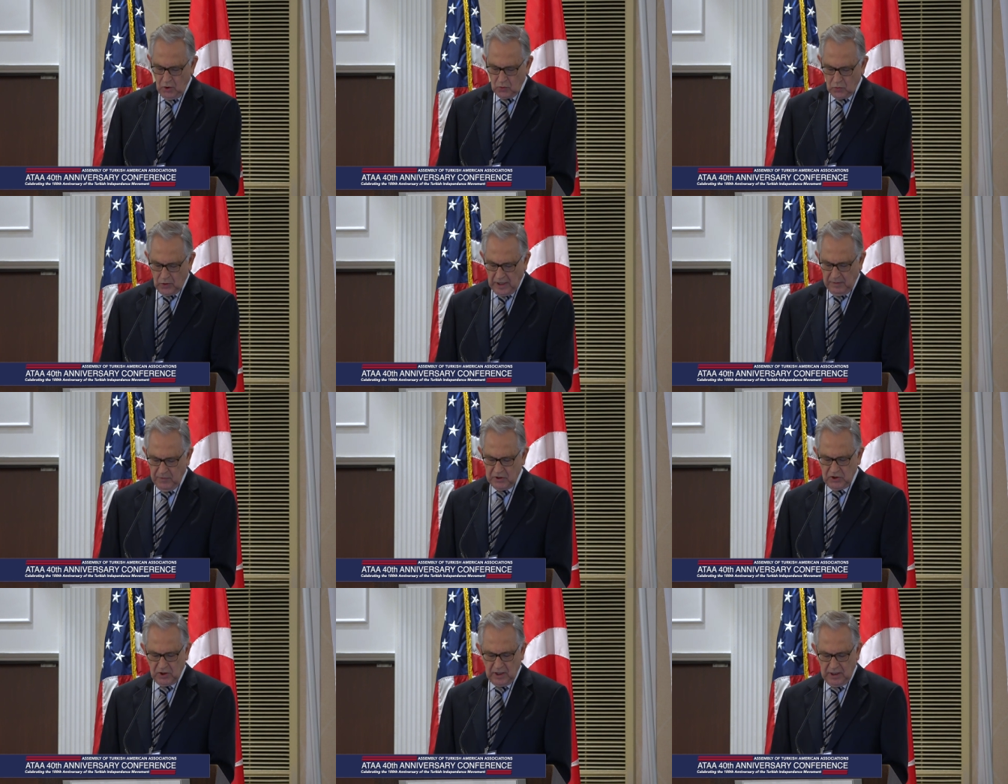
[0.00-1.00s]
to help
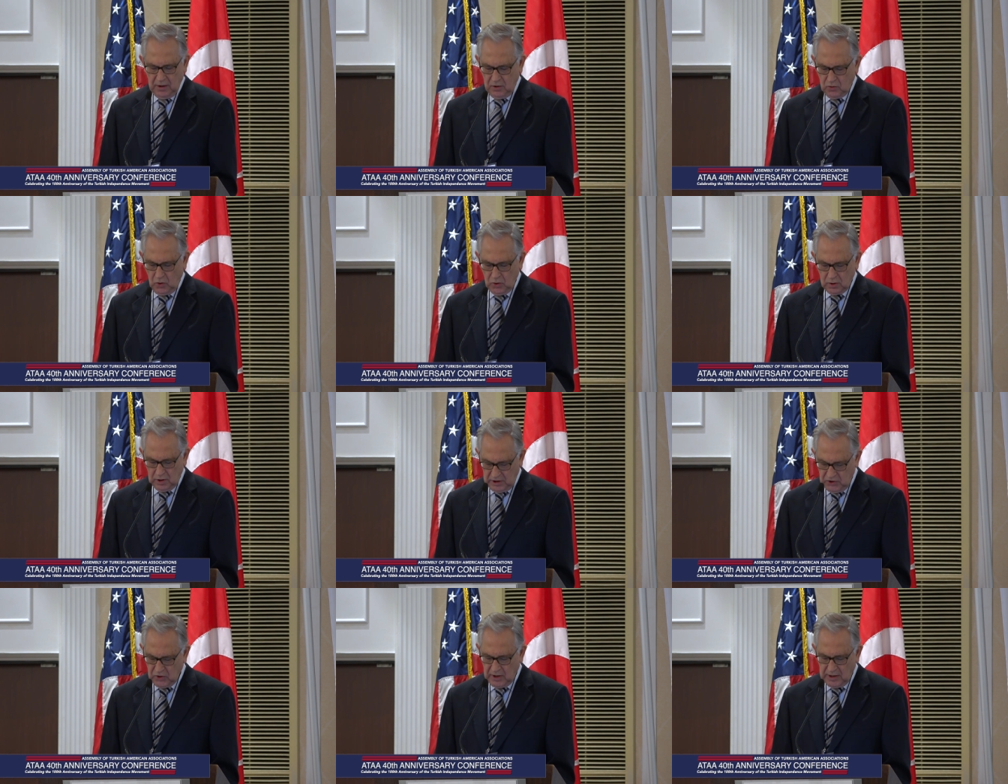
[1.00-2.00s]
educate, Tur
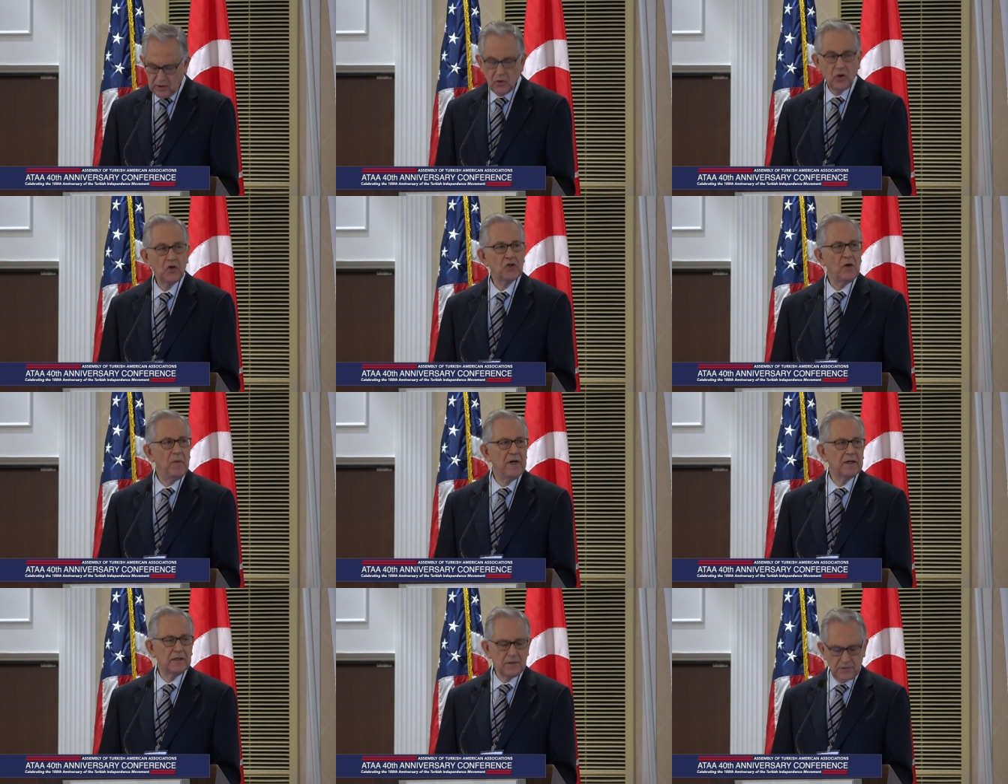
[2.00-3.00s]
educate Turkish
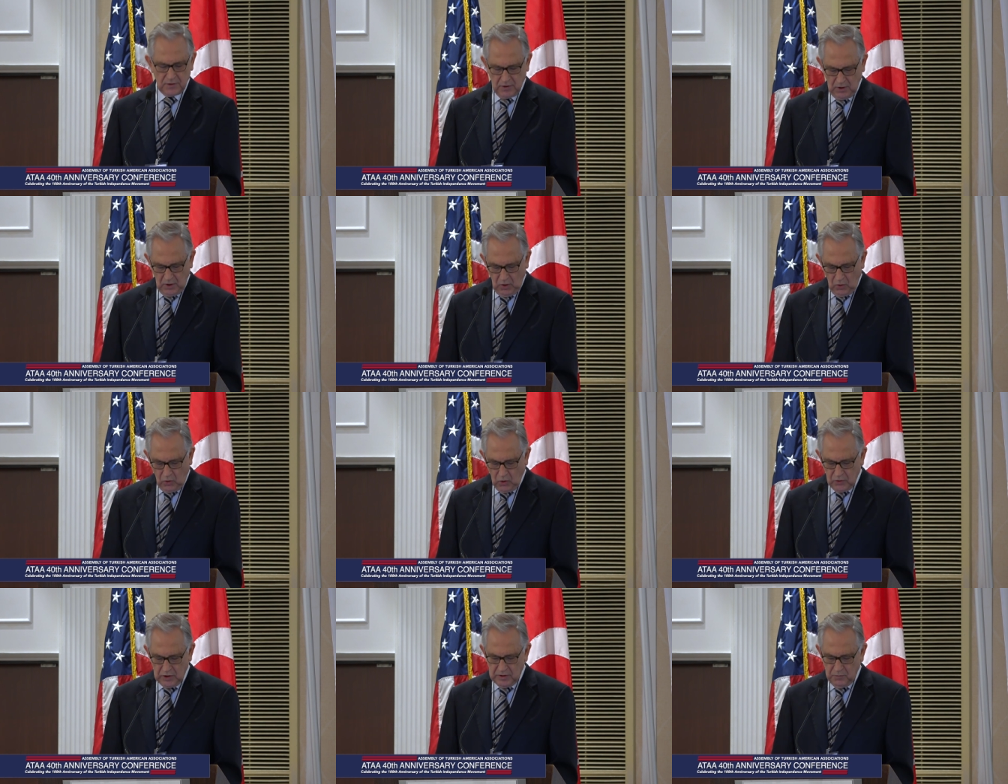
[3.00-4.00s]
Americans
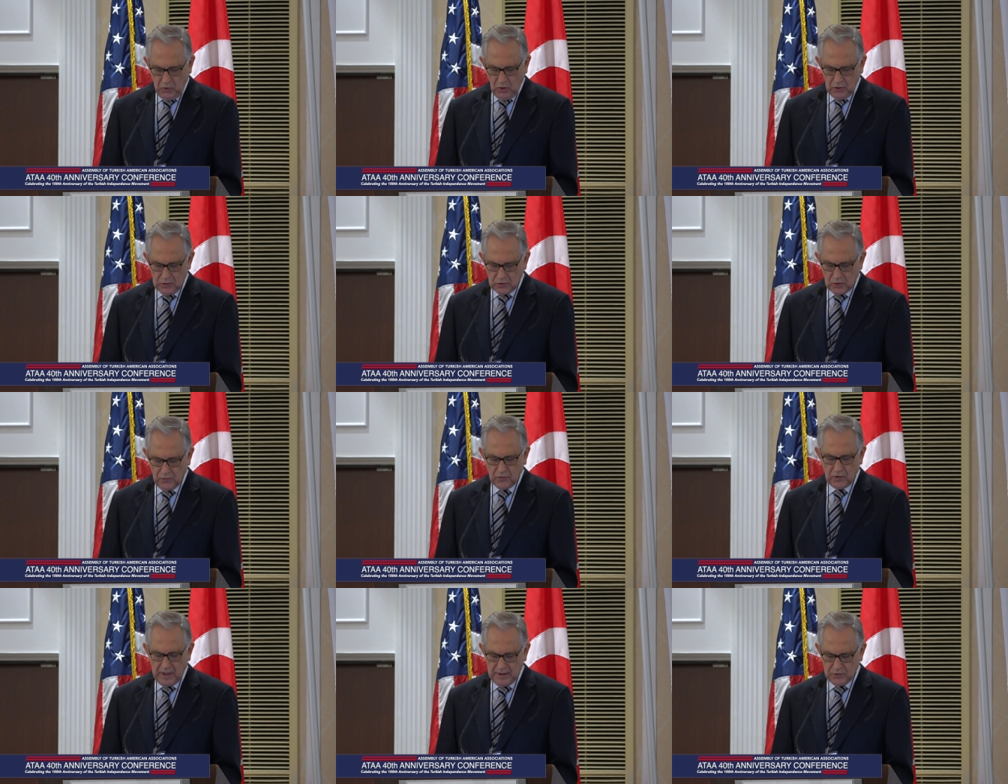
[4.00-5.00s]
on the importance of
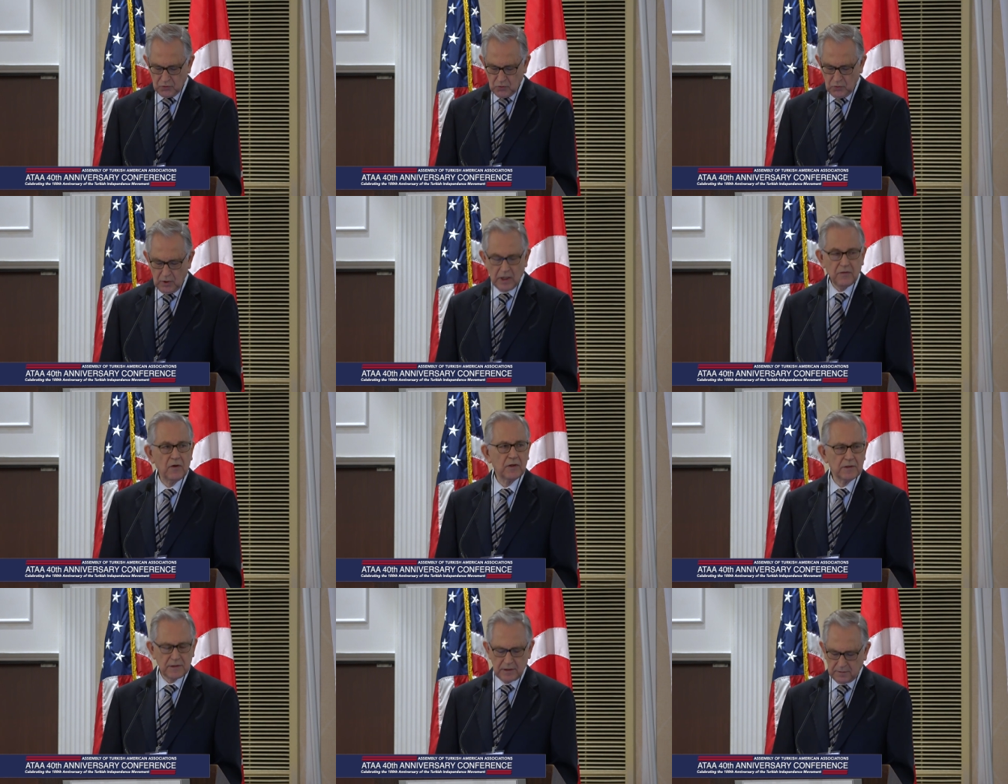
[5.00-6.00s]
grassroots
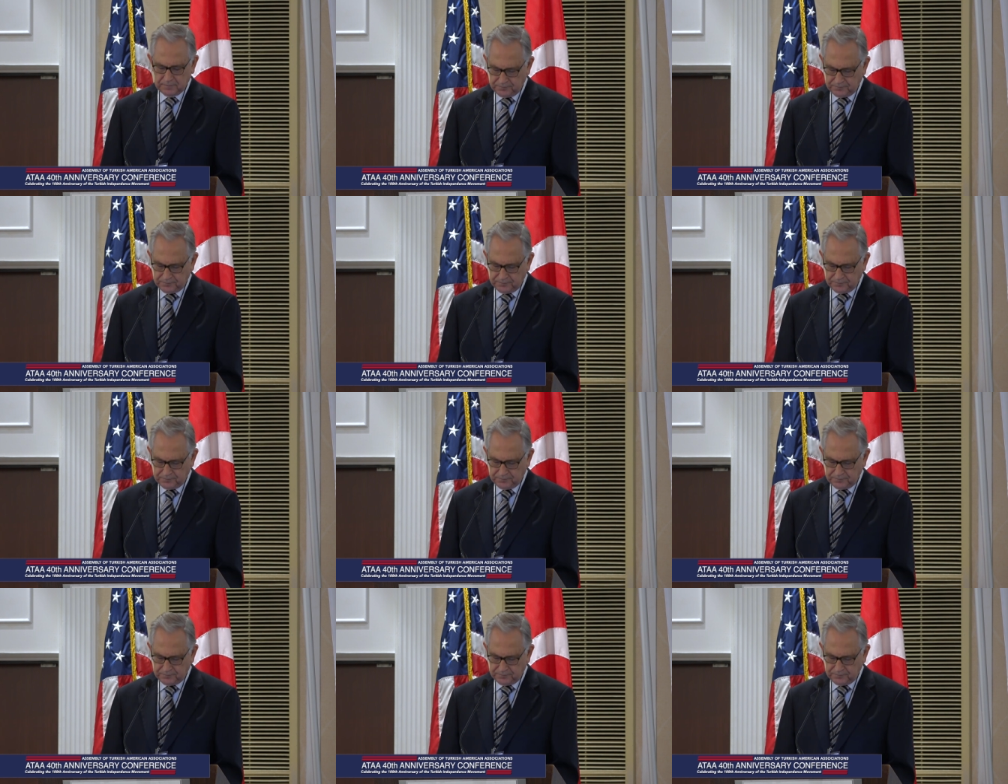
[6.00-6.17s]
advocacy.